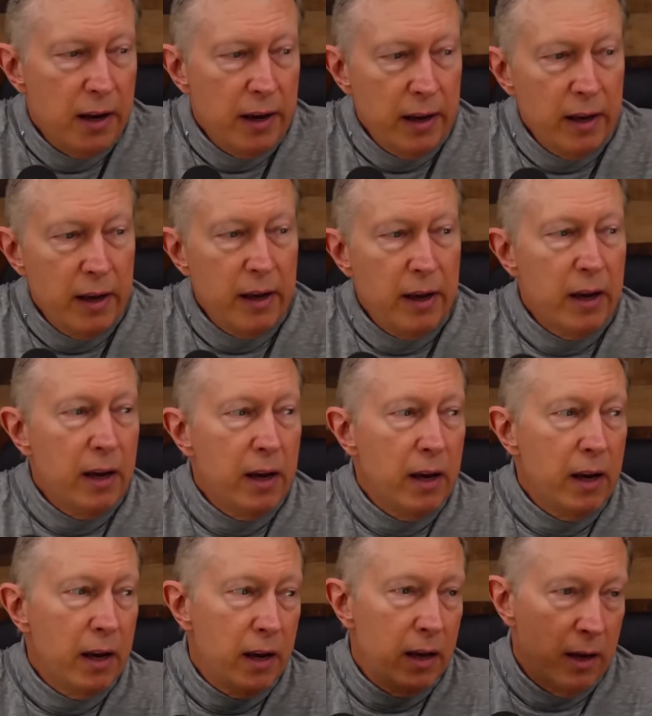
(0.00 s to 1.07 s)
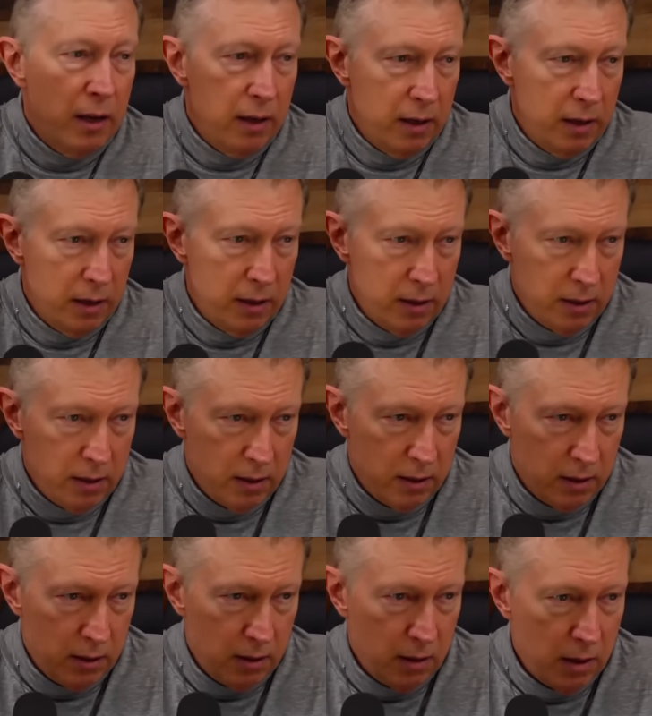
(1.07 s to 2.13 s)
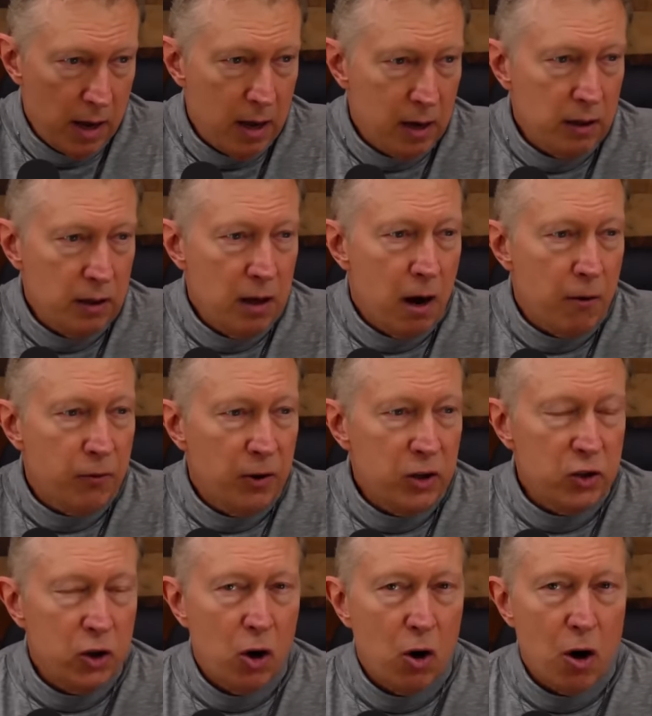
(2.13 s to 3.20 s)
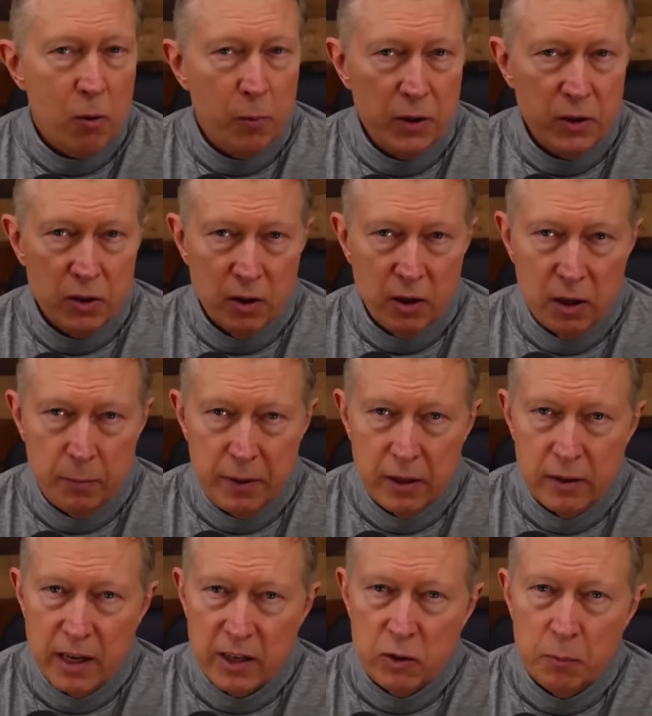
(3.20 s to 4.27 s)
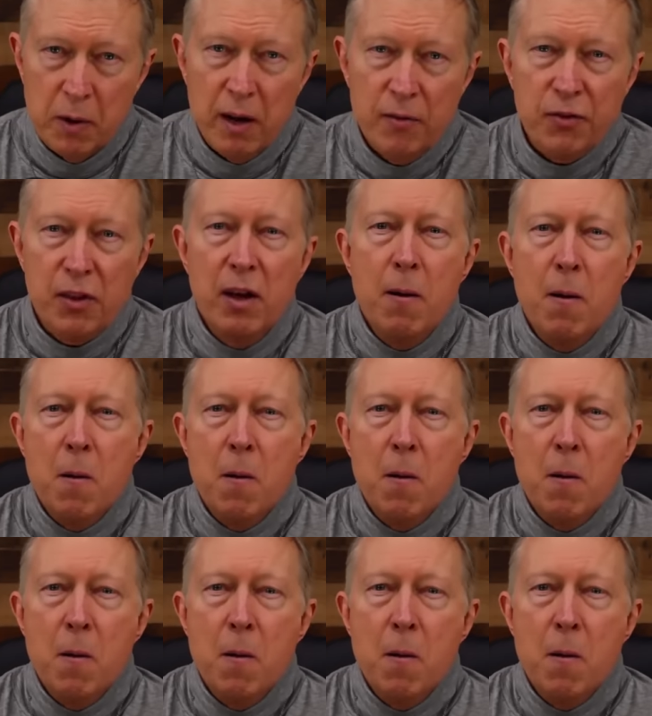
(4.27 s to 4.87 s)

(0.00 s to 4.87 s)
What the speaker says: And how did the offerings go? Are we still going to be here next month?